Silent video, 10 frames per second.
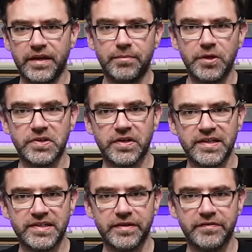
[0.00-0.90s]
Now most
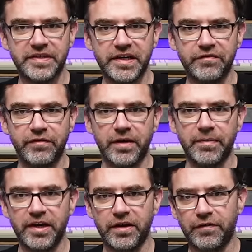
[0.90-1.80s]
guides that I've seen
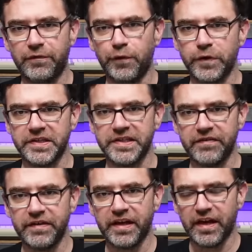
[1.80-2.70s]
recommend a
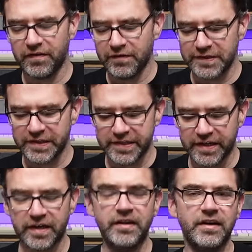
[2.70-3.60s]
47k
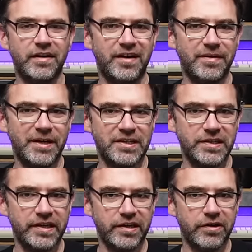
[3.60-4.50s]
resistor. I'm
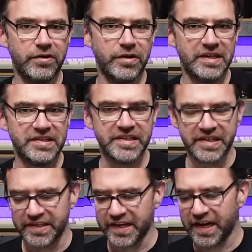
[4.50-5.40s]
actually going to go a
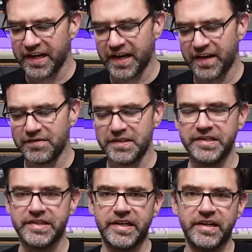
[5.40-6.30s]
68k
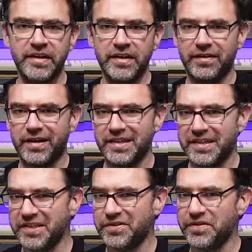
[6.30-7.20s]
resistor. I
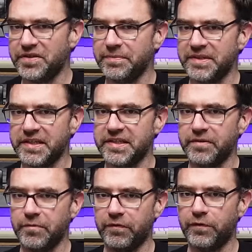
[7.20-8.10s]
did do some testing
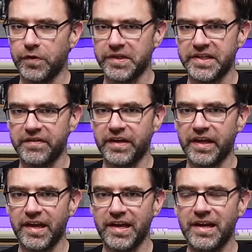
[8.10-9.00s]
with
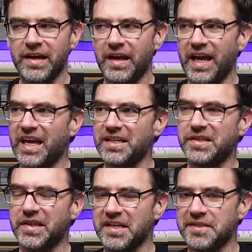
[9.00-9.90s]
47k and
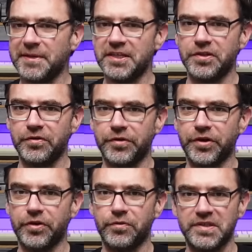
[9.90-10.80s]
the expansion
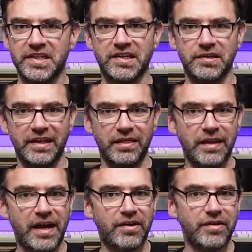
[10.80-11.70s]
audio was actually
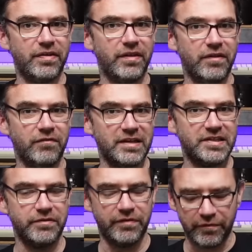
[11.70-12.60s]
louder than the
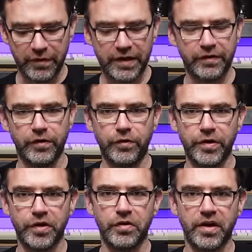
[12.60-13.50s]
rest of the regular
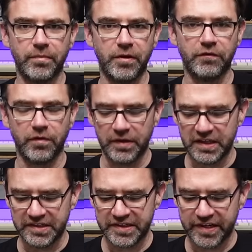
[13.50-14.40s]
audio coming from the
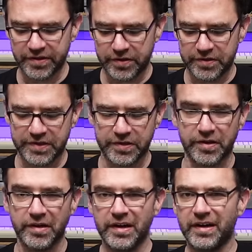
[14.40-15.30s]
Nintendo. So
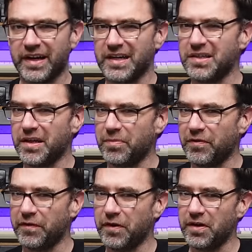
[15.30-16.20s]
I actually
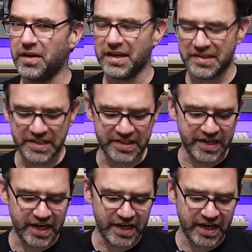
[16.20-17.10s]
prefer a
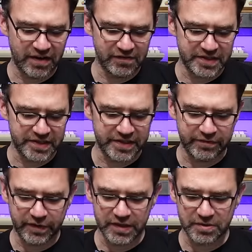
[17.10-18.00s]
68k resistor
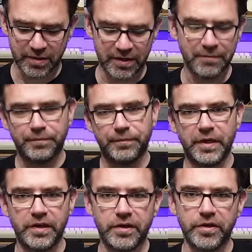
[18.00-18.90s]
for this one,
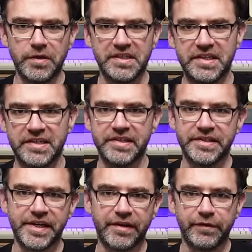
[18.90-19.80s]
but you can always test
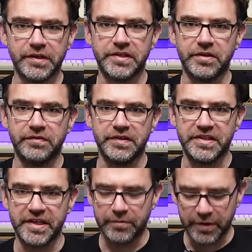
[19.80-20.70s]
this out for yourself and
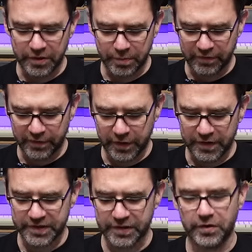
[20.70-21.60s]
see what you prefer.
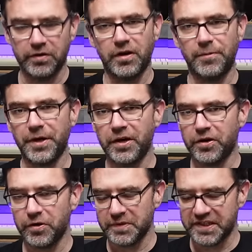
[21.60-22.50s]
So I'm going to
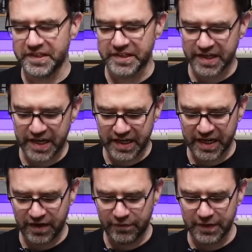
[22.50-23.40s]
go with
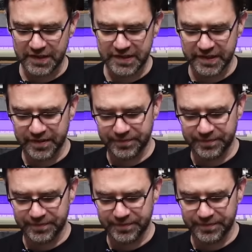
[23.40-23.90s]
68k for this.